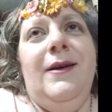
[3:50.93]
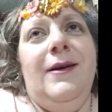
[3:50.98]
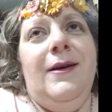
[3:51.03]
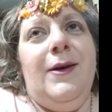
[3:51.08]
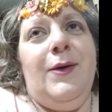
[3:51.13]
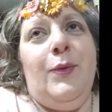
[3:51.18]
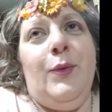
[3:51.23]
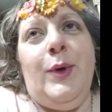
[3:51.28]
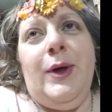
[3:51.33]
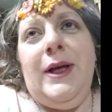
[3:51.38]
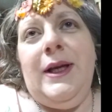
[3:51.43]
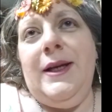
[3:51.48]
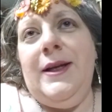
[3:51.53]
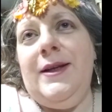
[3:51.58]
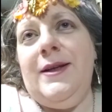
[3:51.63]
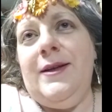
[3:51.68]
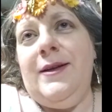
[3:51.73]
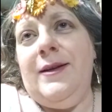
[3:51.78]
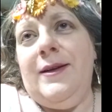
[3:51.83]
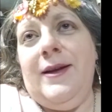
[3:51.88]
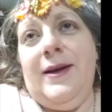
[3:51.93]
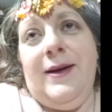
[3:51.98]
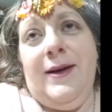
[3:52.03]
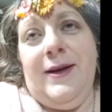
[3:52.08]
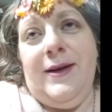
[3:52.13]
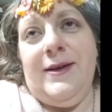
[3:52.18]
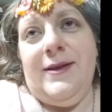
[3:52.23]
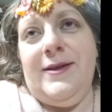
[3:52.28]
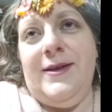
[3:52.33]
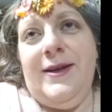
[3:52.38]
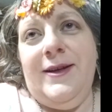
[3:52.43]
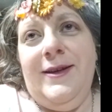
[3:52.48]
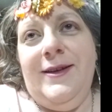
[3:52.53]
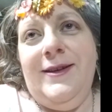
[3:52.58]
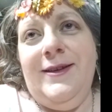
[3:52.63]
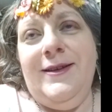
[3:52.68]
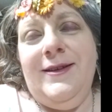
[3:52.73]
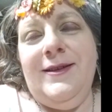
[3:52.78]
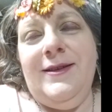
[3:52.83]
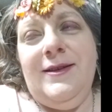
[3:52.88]
and what he did in that
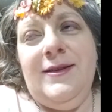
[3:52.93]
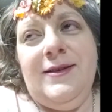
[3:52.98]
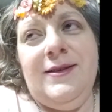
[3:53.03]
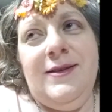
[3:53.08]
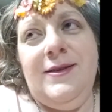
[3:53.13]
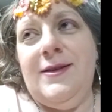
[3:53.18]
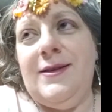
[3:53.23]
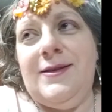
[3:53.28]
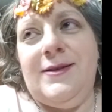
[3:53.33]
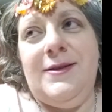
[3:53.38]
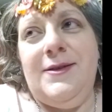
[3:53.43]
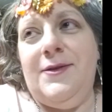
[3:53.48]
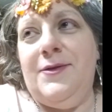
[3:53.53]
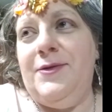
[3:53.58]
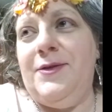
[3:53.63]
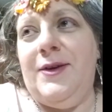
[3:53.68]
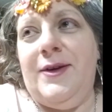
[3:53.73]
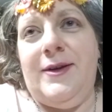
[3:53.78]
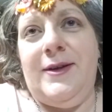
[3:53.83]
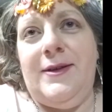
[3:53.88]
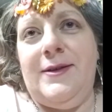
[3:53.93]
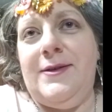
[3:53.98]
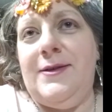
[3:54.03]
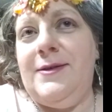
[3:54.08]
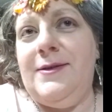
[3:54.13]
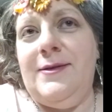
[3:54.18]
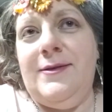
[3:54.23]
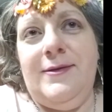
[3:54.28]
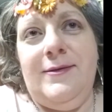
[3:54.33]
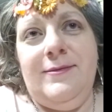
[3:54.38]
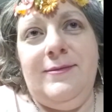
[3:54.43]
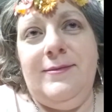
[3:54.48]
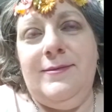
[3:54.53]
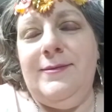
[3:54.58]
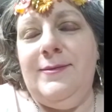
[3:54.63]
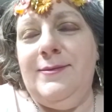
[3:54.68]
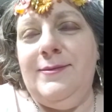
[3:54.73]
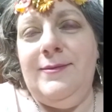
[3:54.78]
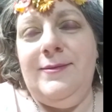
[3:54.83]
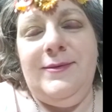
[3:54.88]
just defies
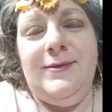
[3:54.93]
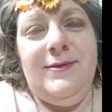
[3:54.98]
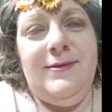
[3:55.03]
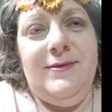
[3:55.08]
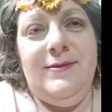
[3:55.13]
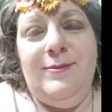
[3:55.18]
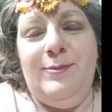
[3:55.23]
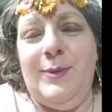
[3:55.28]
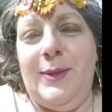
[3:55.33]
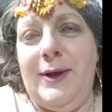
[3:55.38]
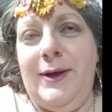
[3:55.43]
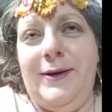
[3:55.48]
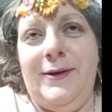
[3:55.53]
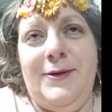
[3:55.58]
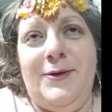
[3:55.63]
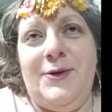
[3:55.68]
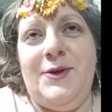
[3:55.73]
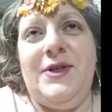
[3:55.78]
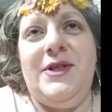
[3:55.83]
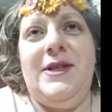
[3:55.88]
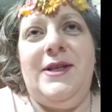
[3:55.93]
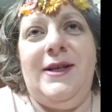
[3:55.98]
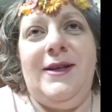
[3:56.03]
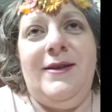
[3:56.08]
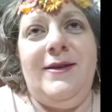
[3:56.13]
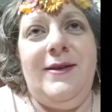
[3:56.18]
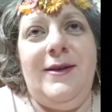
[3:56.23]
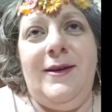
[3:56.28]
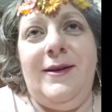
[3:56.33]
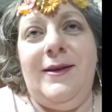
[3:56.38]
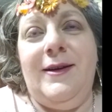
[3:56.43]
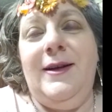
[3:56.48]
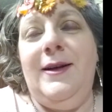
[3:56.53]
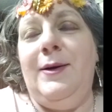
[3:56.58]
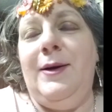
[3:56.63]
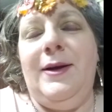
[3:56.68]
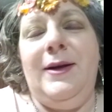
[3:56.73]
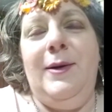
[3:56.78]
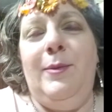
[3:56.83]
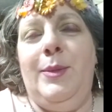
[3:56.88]
my understanding,
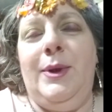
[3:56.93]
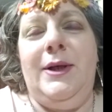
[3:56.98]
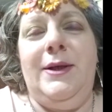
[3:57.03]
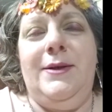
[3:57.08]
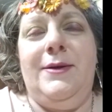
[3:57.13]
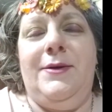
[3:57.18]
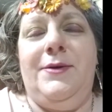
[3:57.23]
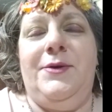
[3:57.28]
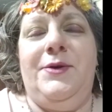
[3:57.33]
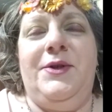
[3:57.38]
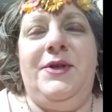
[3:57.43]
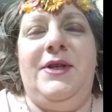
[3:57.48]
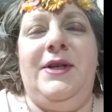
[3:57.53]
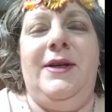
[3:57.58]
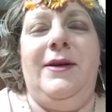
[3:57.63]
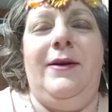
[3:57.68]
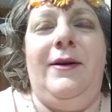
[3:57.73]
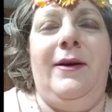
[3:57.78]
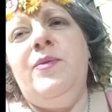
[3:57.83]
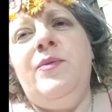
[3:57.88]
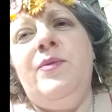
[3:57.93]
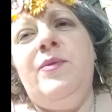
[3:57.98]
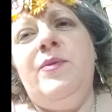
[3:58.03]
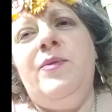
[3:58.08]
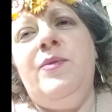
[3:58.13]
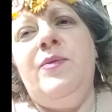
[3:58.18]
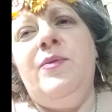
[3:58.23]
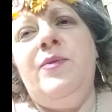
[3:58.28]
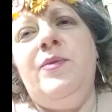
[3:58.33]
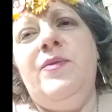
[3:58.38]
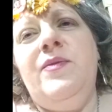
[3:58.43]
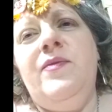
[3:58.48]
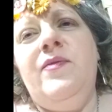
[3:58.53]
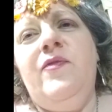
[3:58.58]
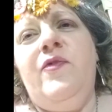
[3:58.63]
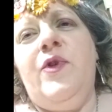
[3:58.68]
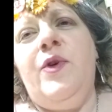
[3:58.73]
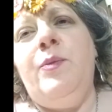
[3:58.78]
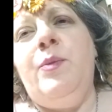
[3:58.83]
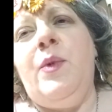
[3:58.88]
anybody's understanding. From
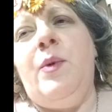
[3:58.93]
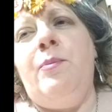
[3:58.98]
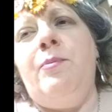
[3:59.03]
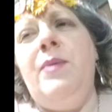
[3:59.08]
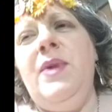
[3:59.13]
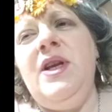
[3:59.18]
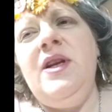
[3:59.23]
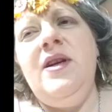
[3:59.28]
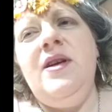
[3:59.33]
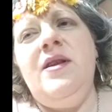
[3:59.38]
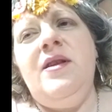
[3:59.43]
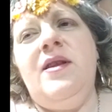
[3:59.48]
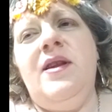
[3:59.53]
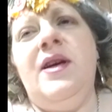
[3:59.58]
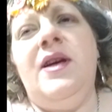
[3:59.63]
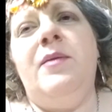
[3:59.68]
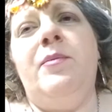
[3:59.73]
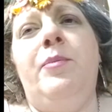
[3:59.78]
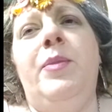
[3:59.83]
the minute that